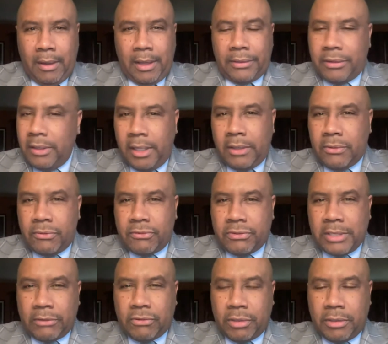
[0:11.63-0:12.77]
at the
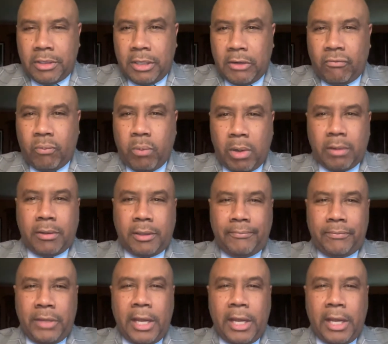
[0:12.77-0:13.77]
intersection of work,